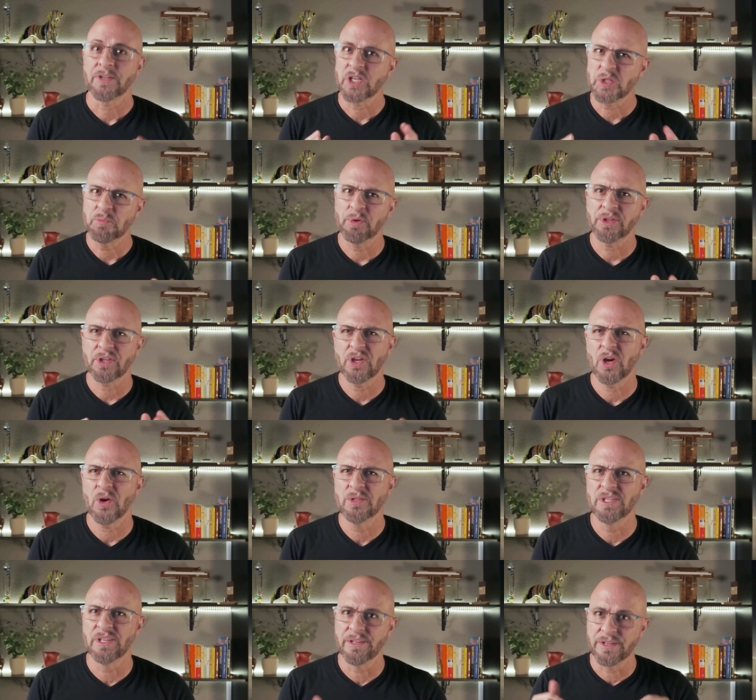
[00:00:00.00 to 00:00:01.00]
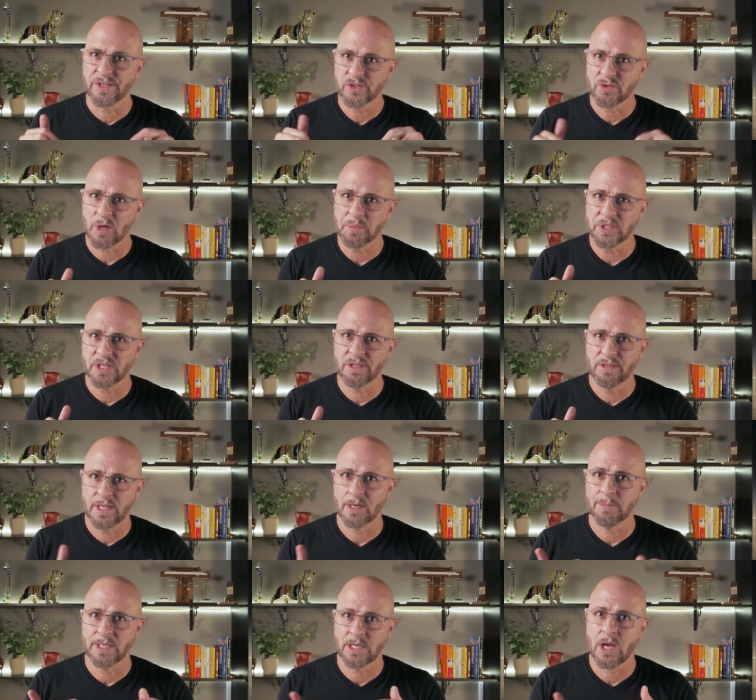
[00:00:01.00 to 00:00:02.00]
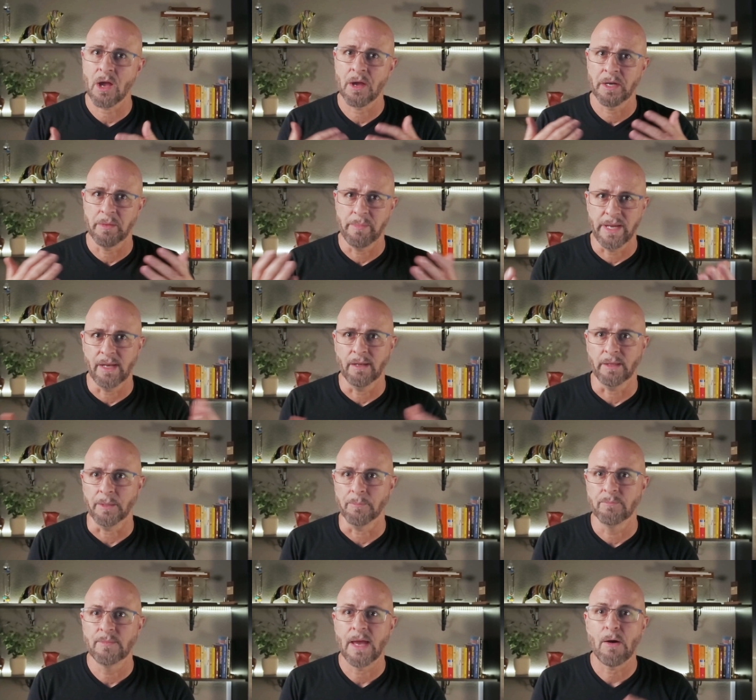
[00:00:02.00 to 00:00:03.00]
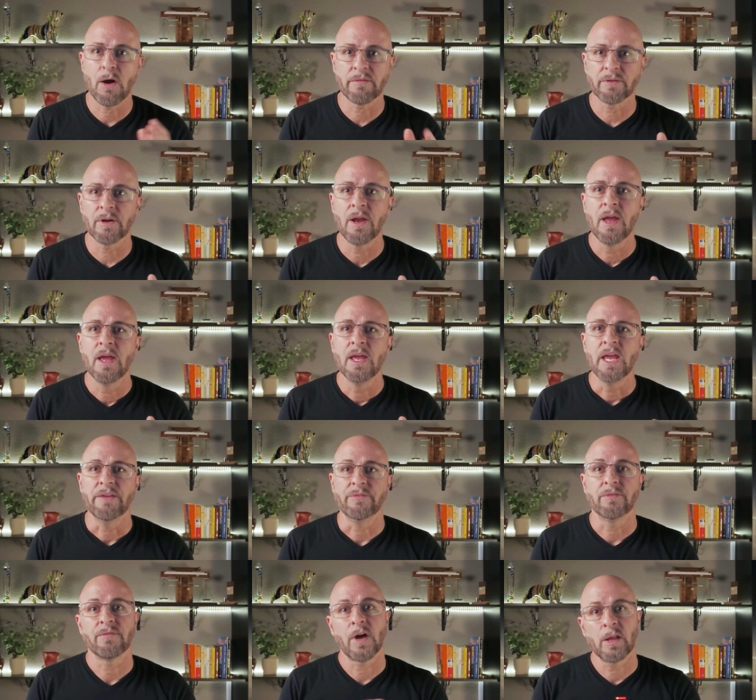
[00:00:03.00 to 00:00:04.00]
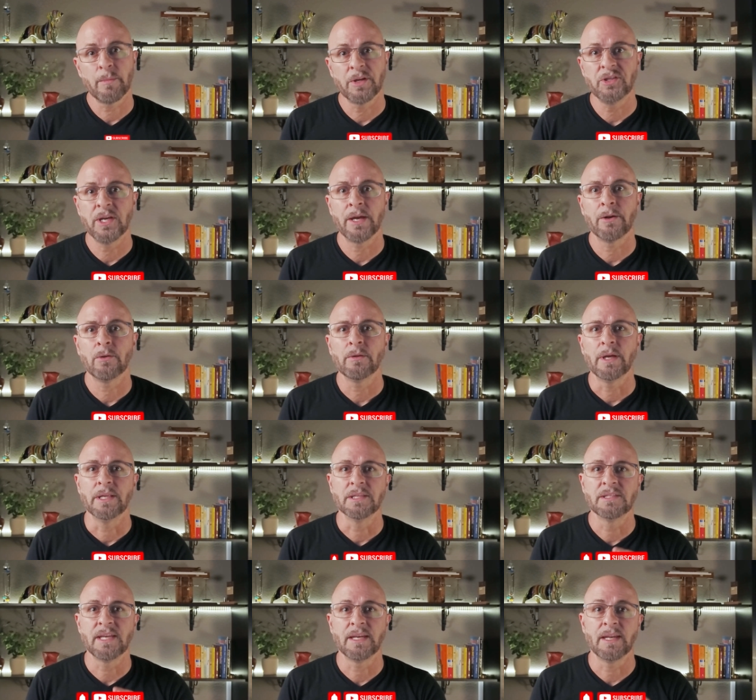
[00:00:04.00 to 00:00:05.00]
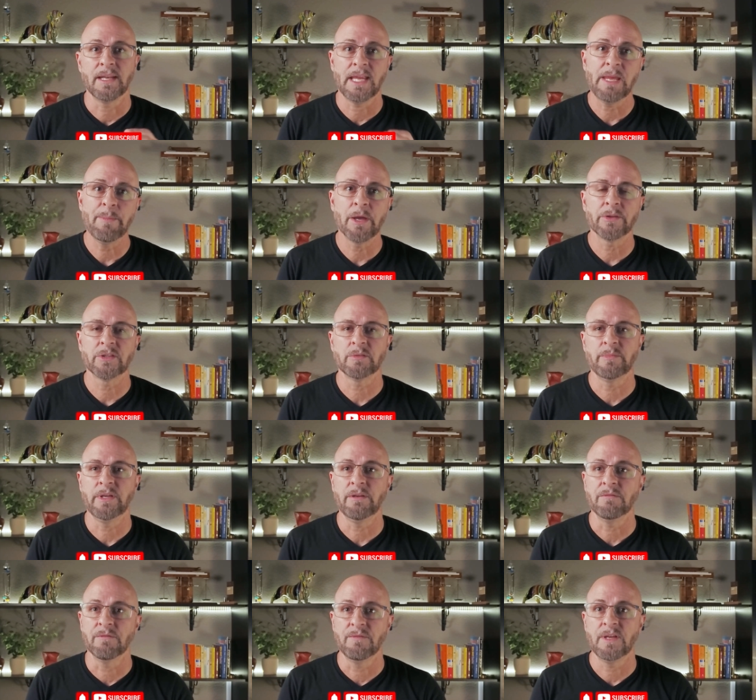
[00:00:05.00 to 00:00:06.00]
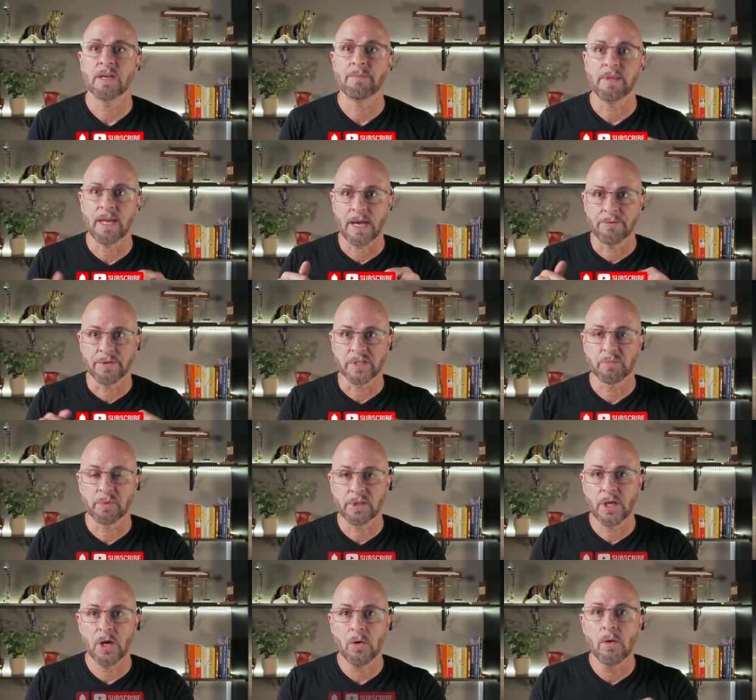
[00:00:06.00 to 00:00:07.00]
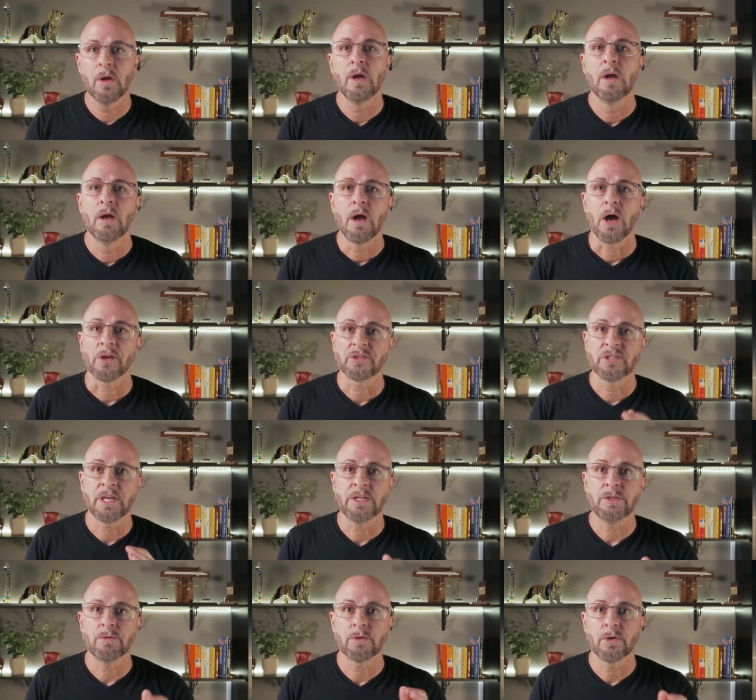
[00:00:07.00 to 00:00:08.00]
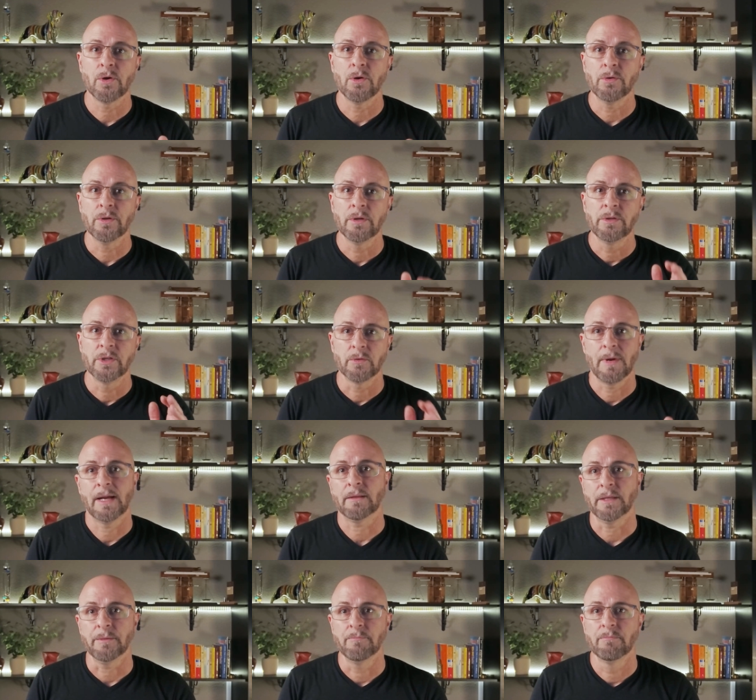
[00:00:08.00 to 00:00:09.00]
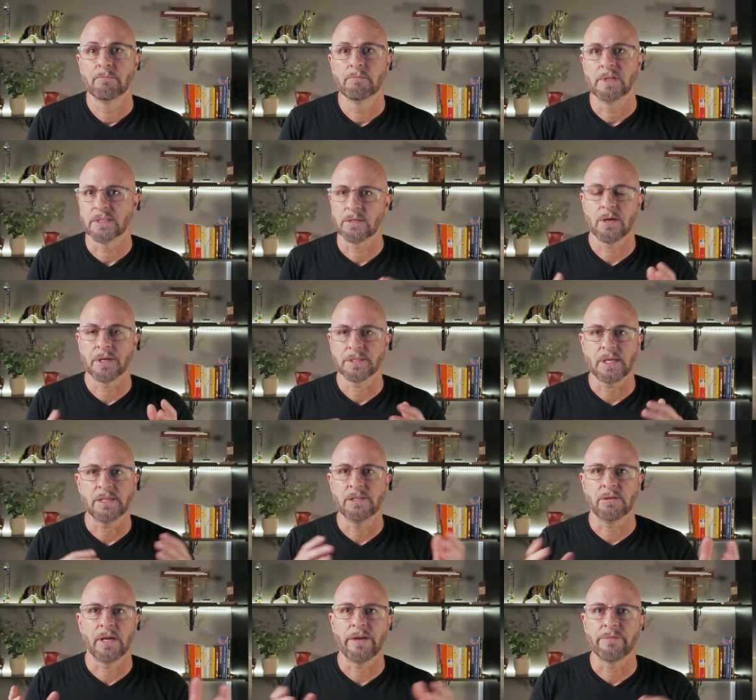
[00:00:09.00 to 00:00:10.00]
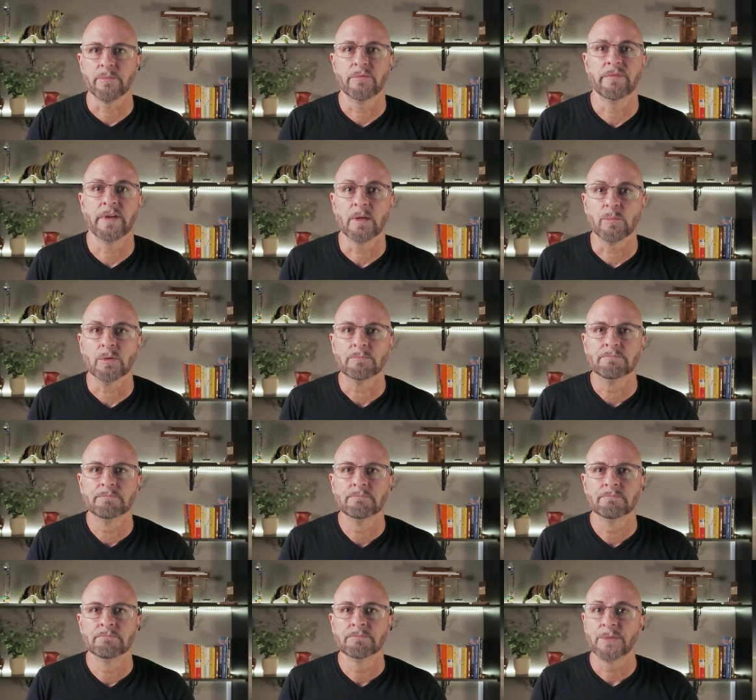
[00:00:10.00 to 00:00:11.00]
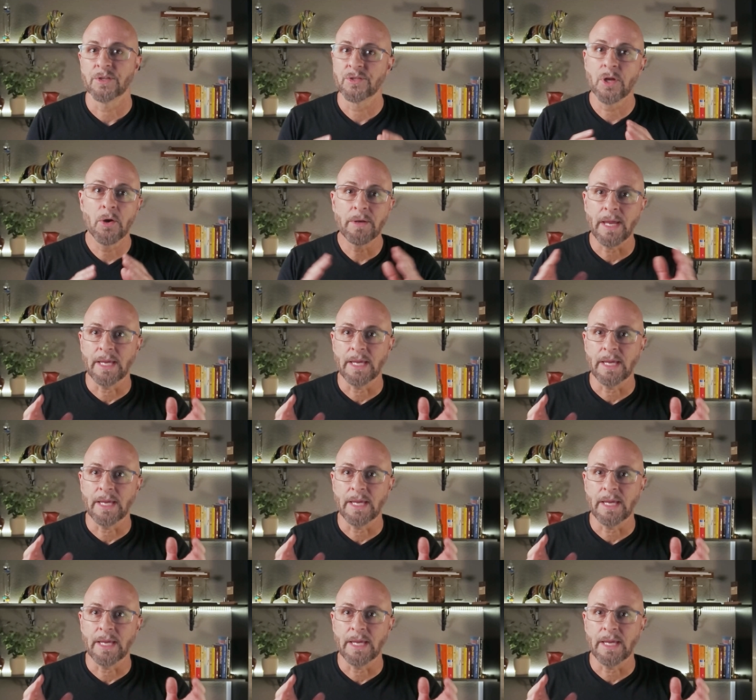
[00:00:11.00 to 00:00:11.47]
If I just put the codes in the description, they'll be gone immediately. However, if you follow my channel and send an email to me via the address below, I'll send you a code directly, as long as I still have them available. There's no